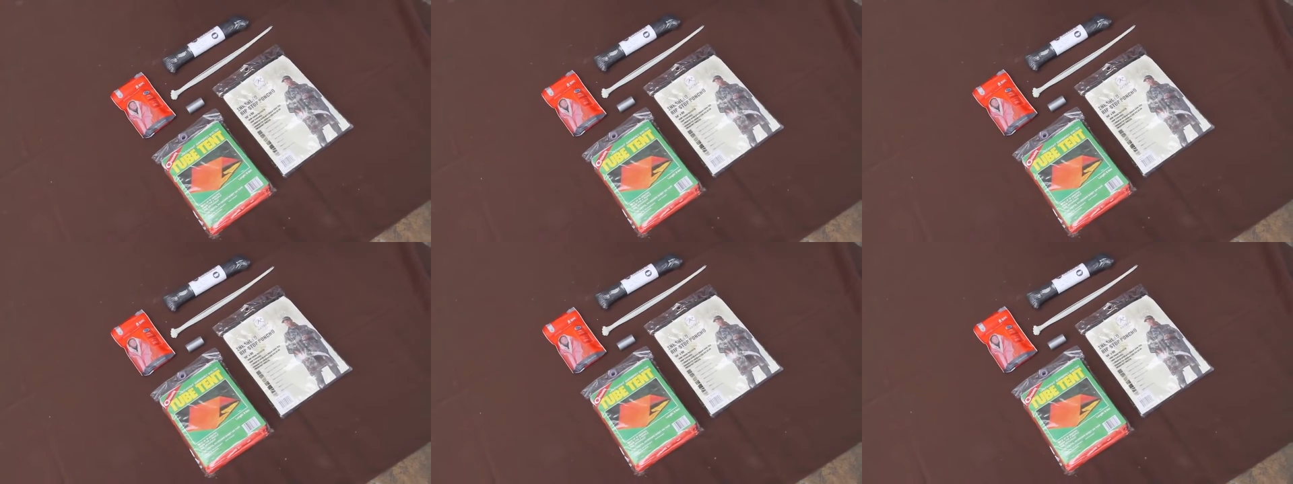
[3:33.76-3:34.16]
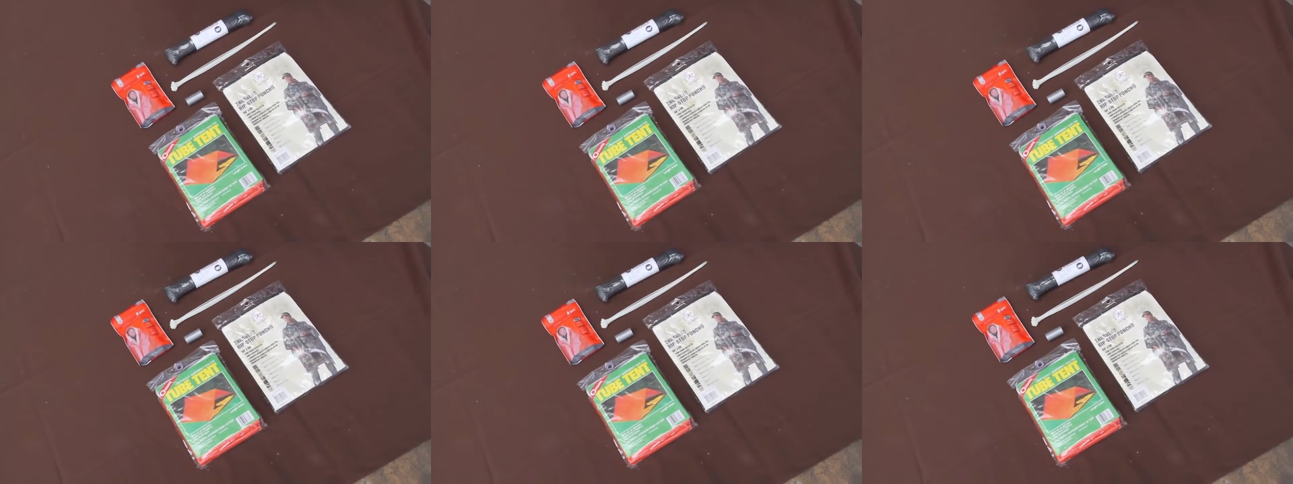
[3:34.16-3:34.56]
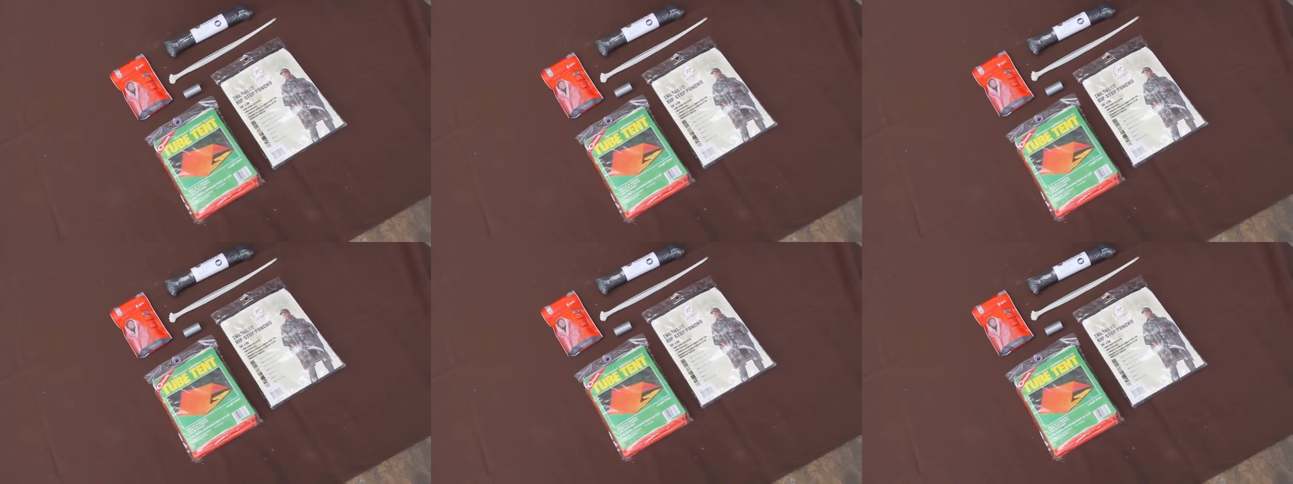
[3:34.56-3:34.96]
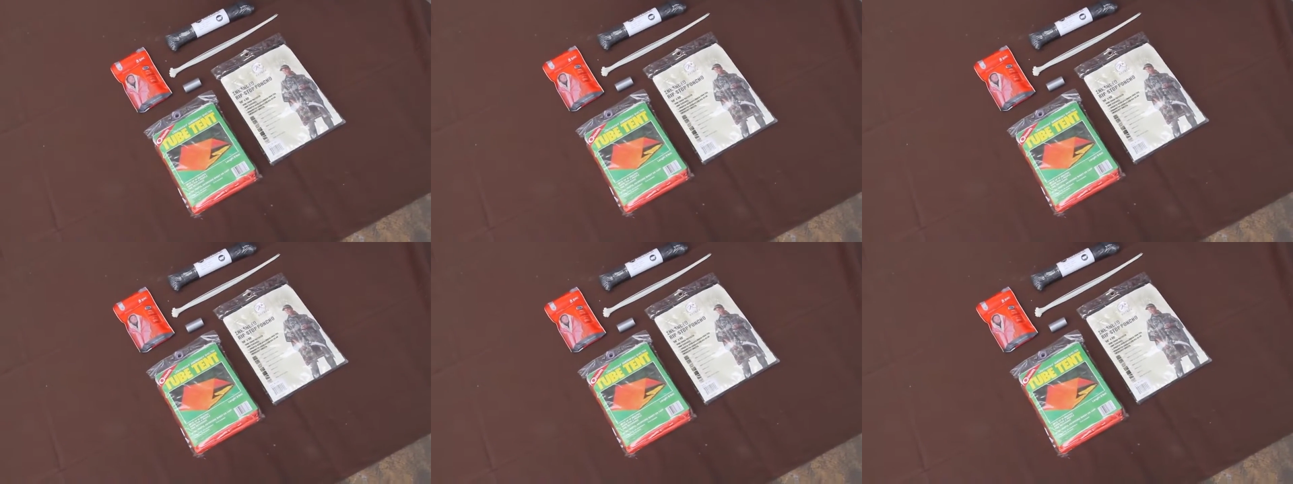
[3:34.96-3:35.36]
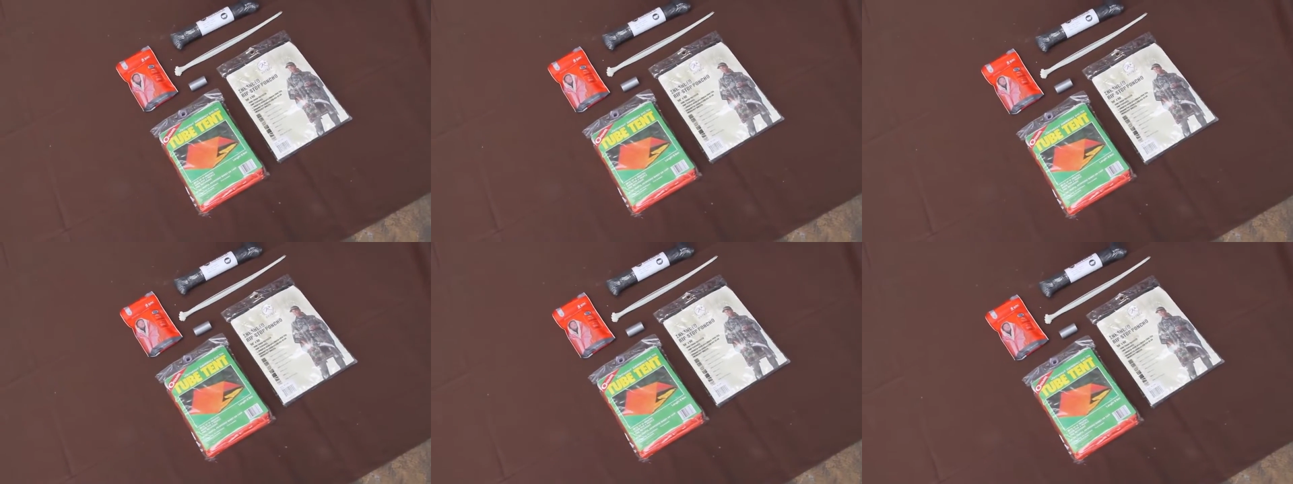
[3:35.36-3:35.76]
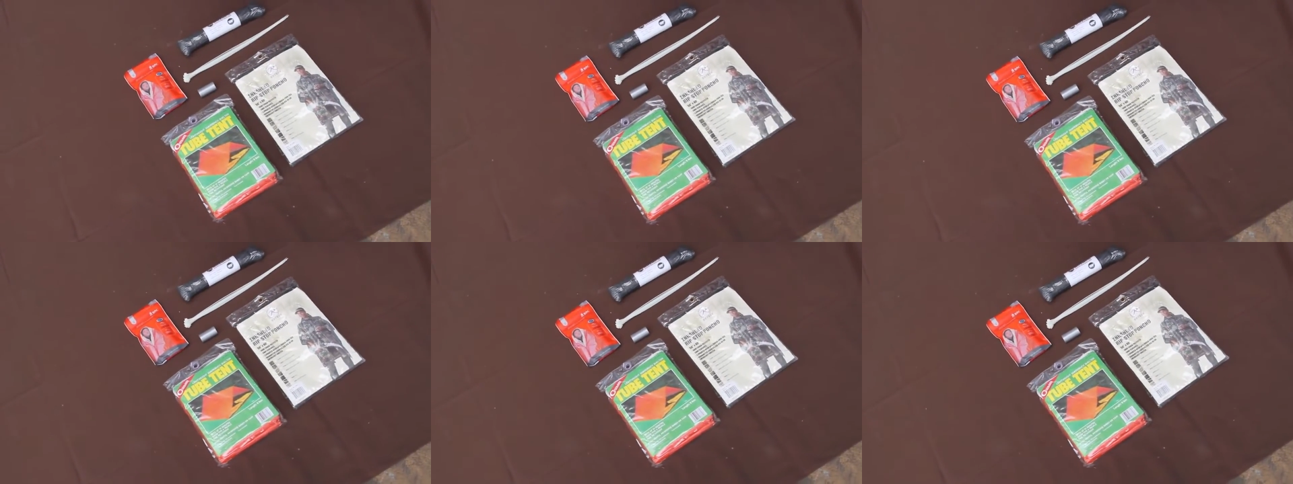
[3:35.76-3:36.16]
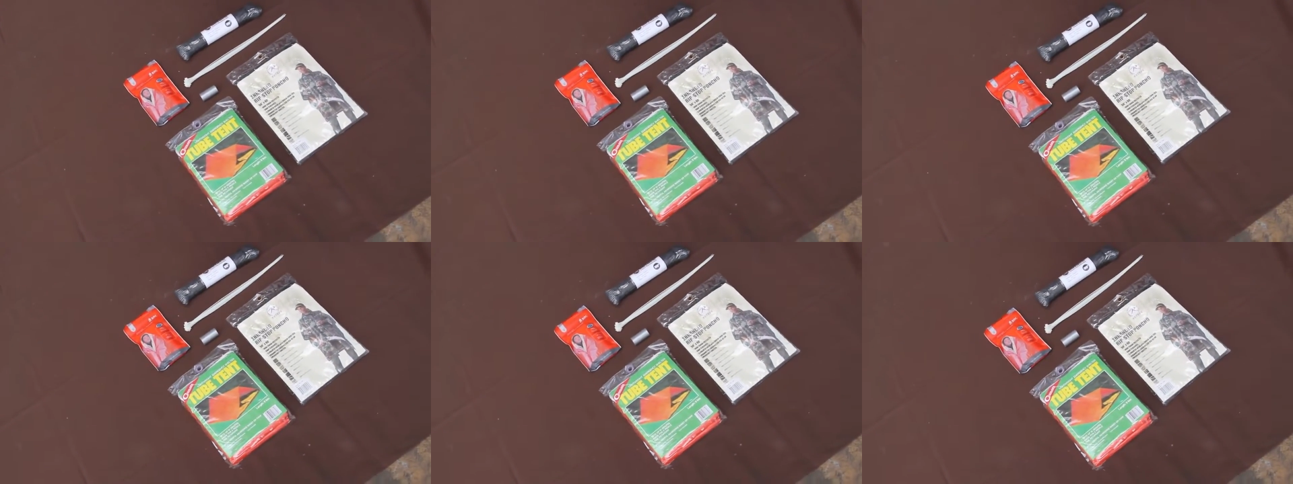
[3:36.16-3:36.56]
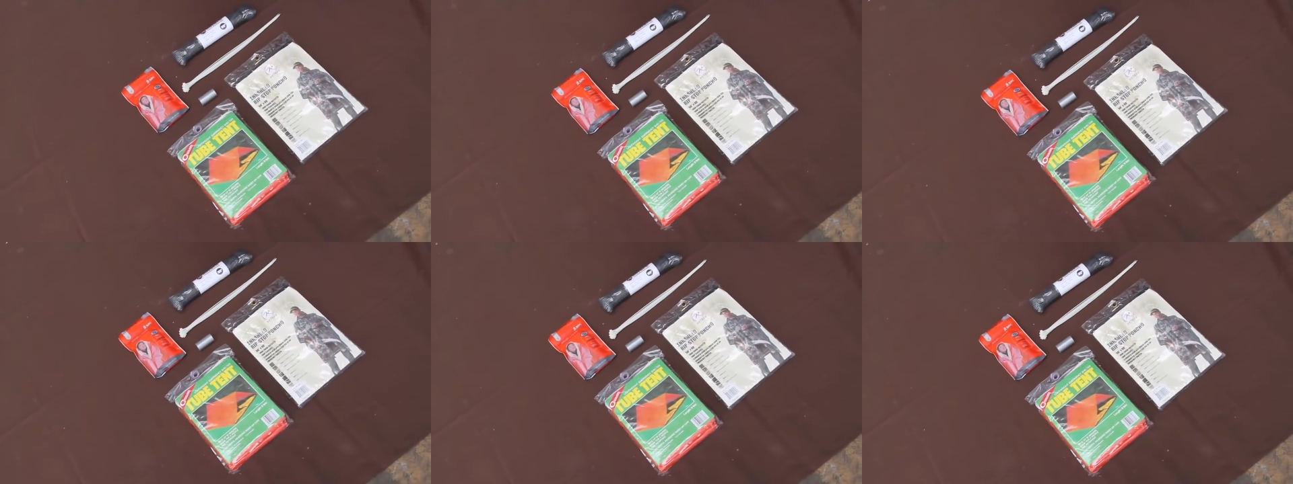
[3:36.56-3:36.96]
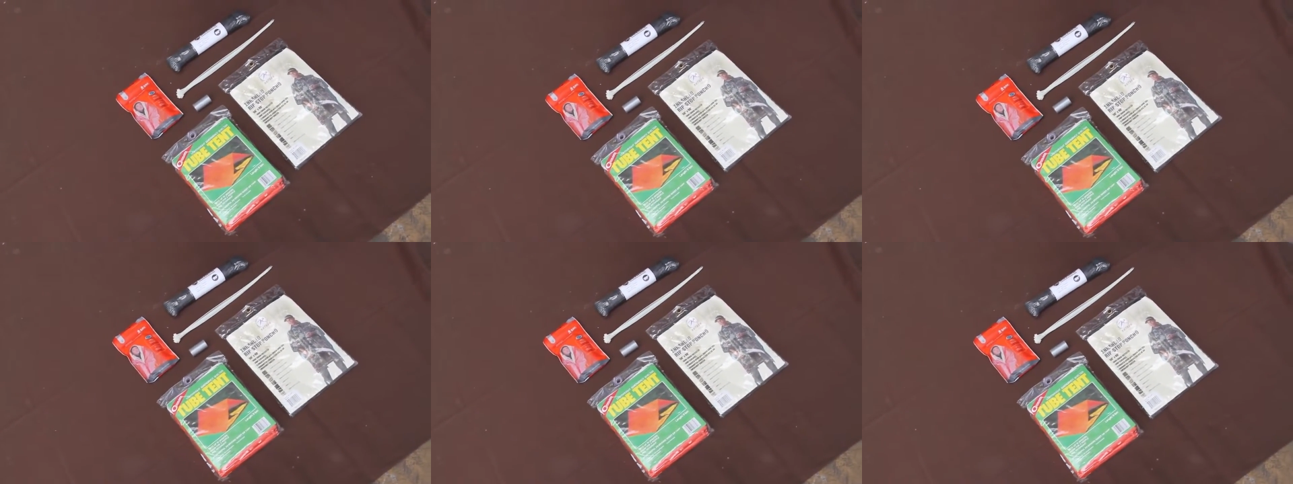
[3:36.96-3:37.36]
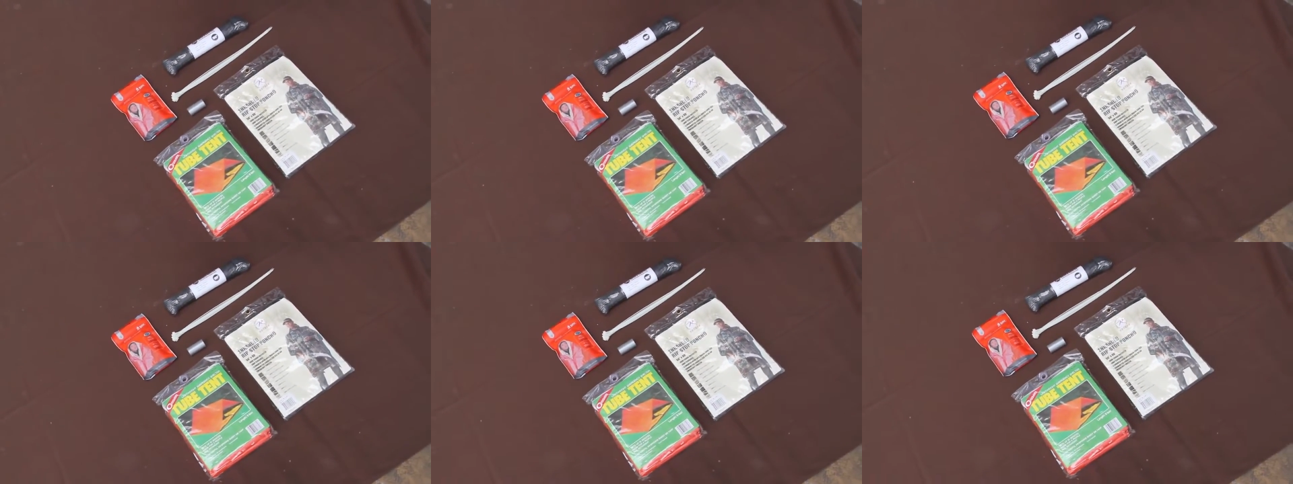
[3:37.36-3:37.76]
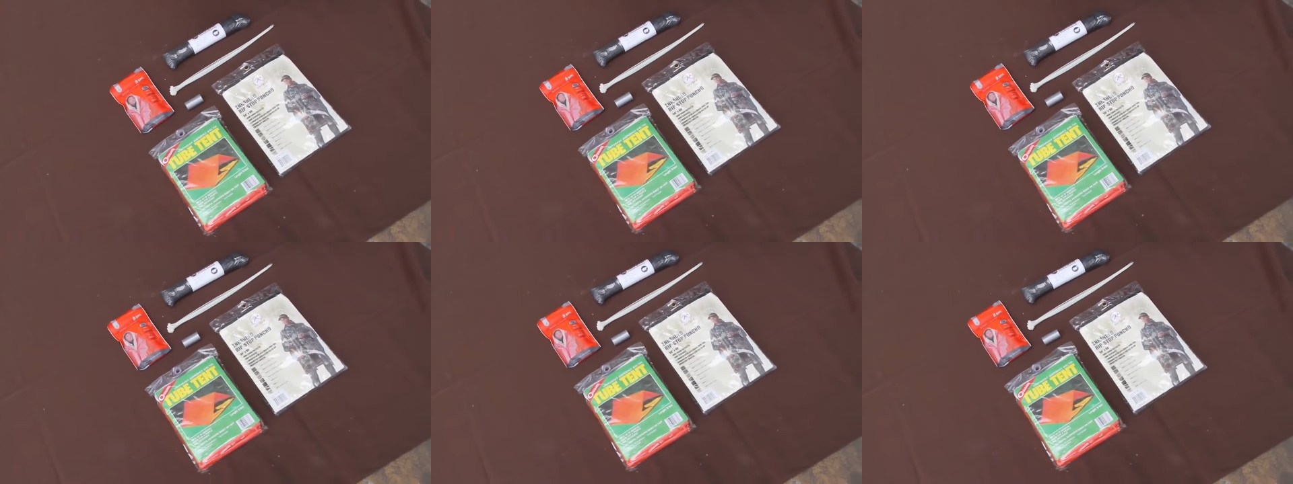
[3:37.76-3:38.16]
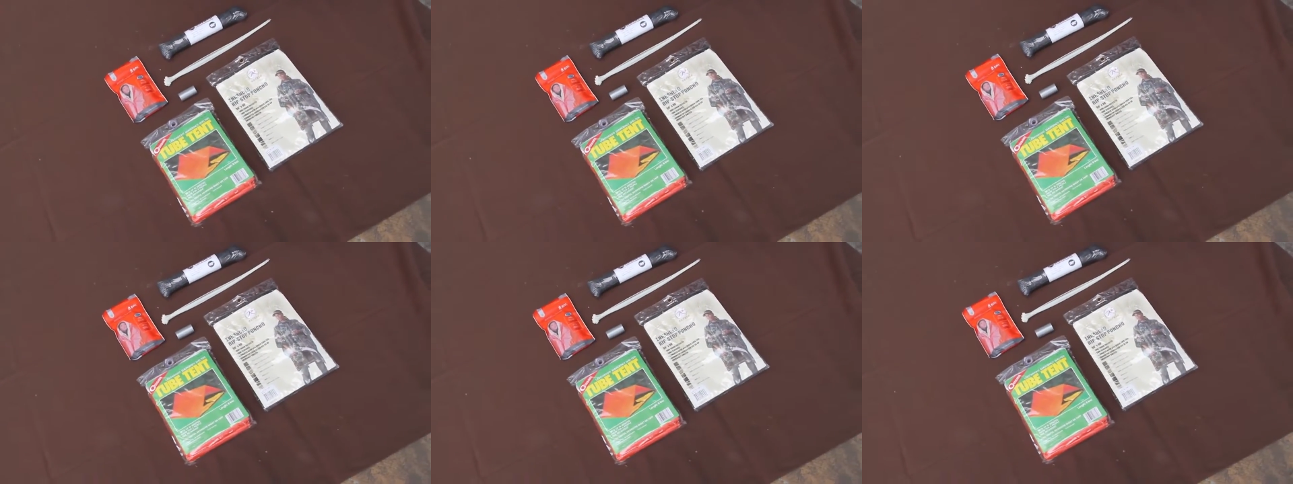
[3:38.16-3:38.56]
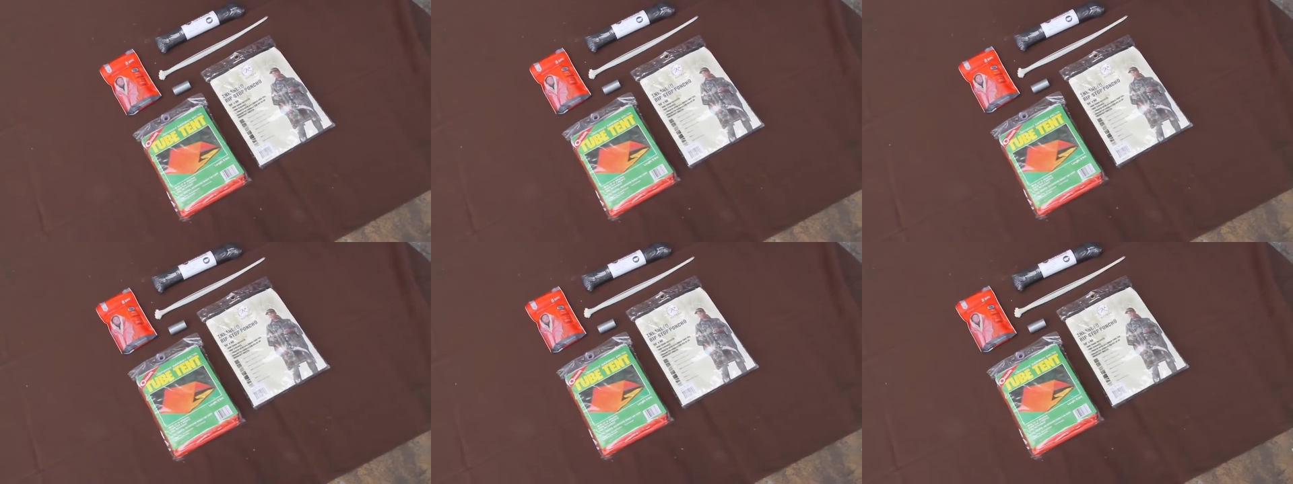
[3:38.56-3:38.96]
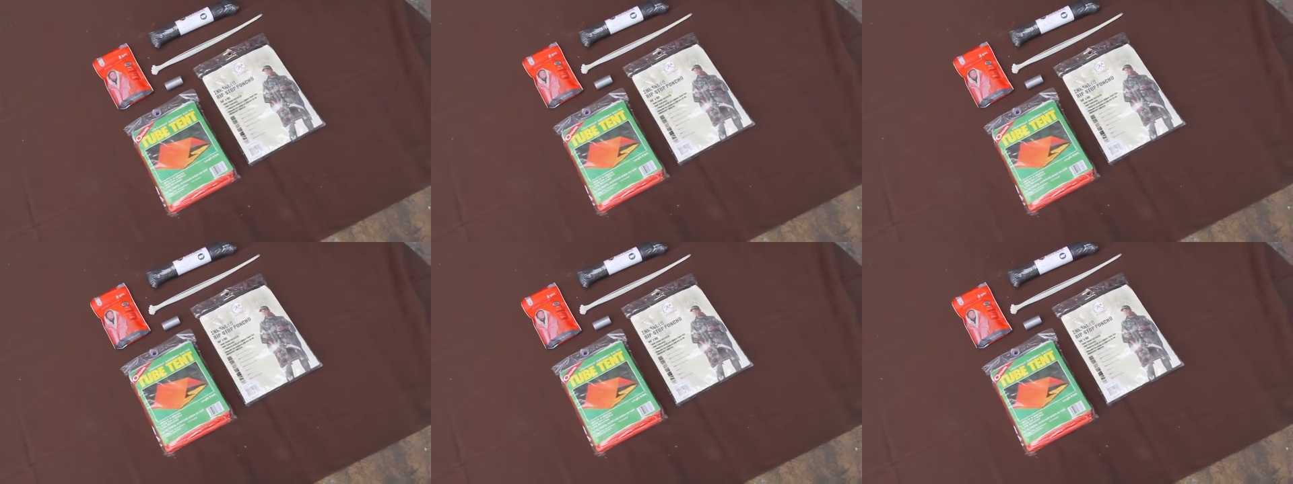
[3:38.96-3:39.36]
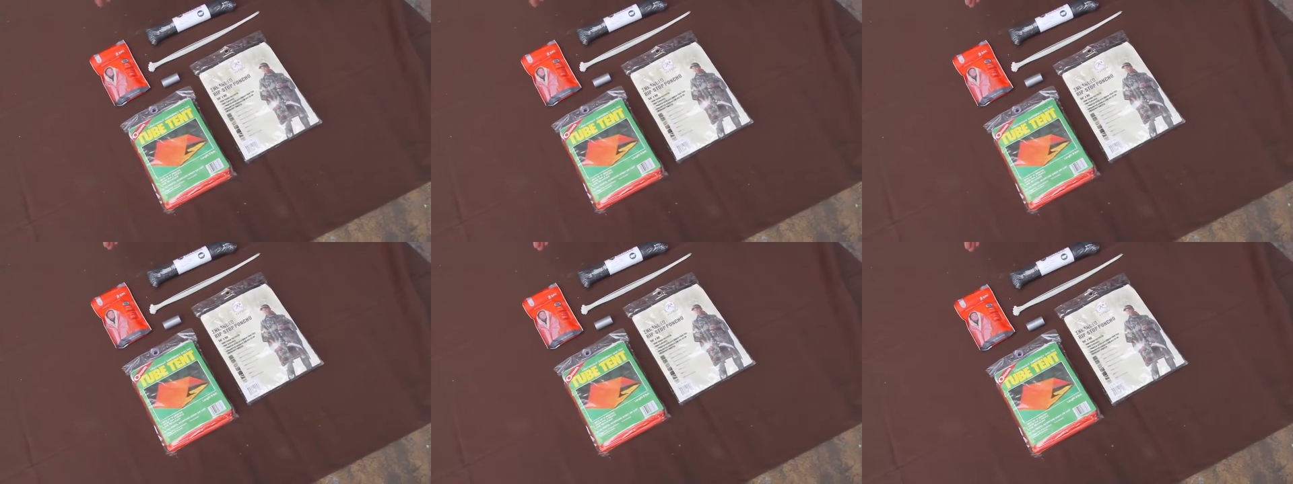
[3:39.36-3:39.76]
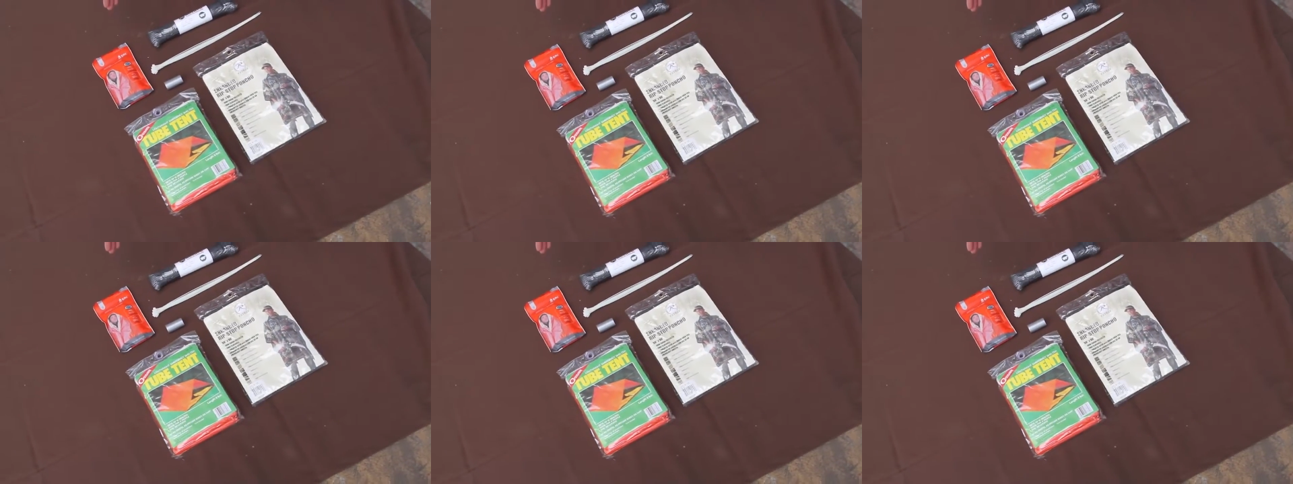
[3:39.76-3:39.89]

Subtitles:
No face is visible, so there are no lips to read.